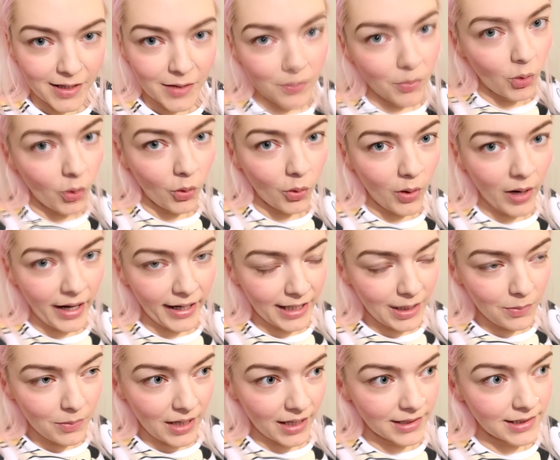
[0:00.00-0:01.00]
Like the more I
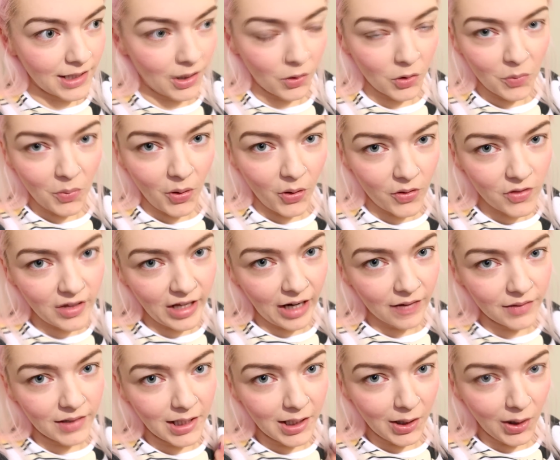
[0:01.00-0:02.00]
keep getting it out of the box to
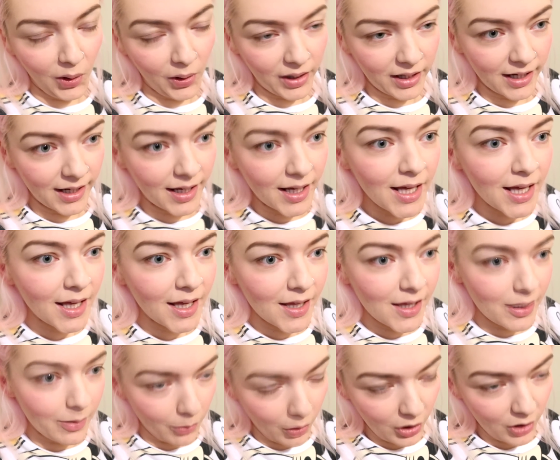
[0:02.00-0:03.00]
have a little look at it,
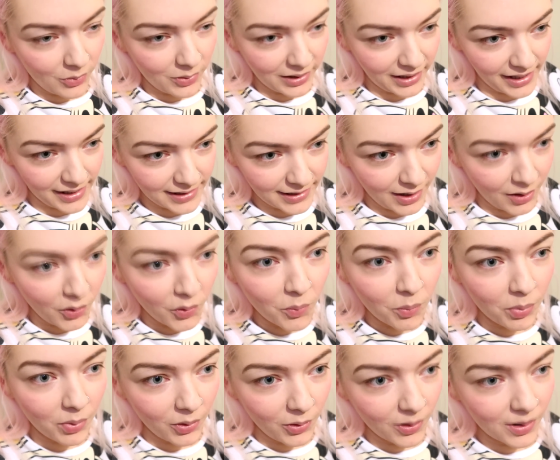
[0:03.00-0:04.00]
the more I want to get it out.
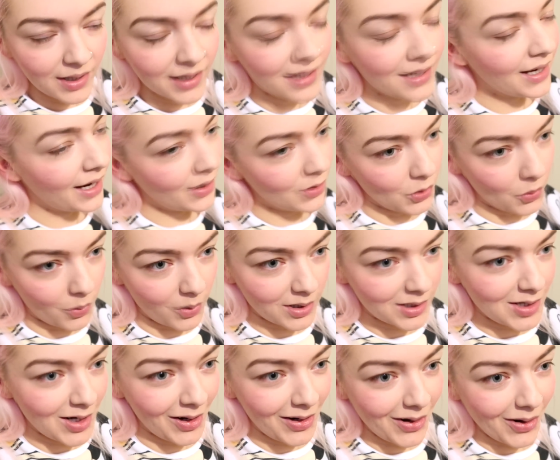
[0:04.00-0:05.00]
But I don't
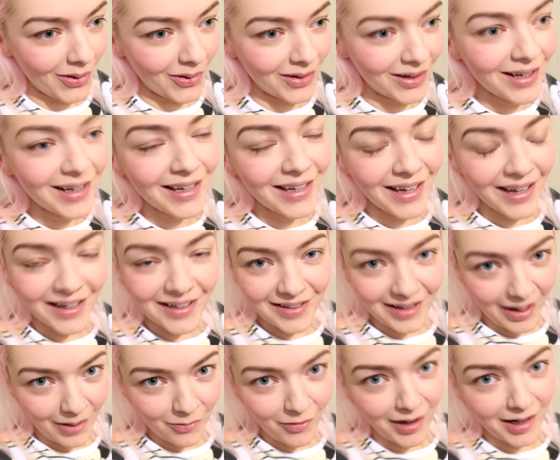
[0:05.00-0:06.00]
want to turn it on
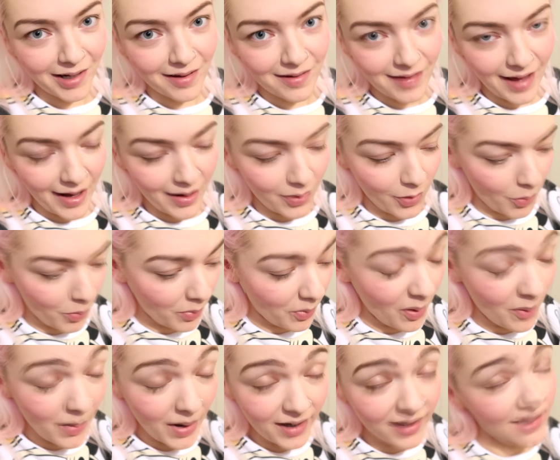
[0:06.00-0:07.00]
until I'm ready to set it up.
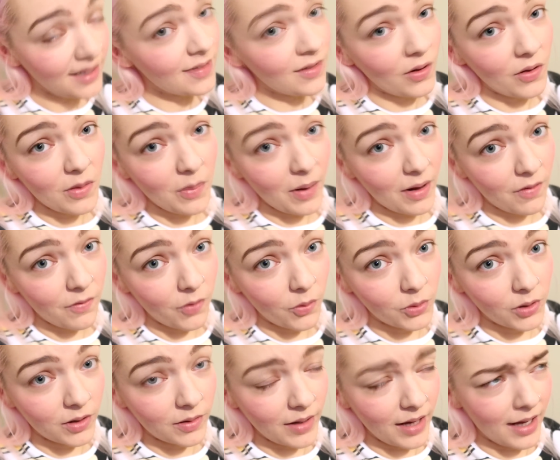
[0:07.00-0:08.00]
But apparently it's got the best
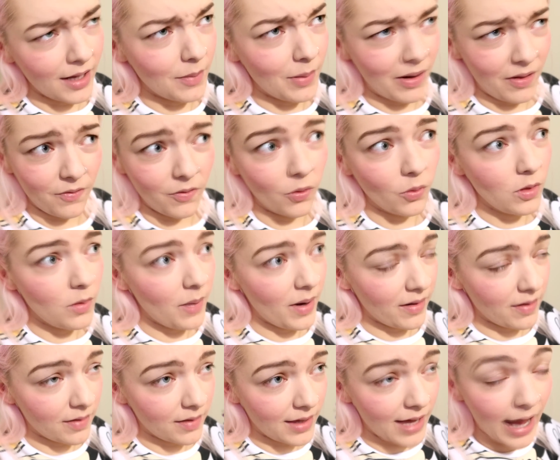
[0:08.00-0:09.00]
phone on, the
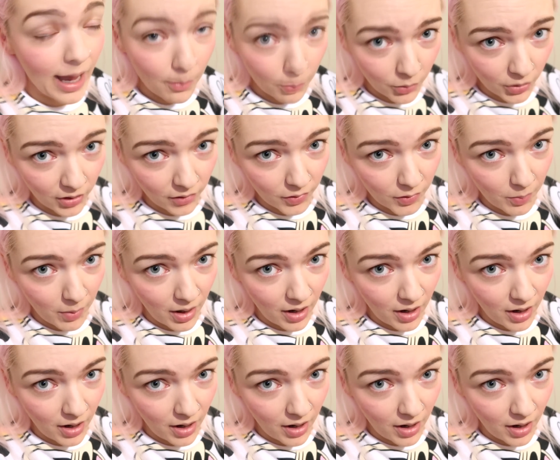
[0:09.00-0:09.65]
best camera on the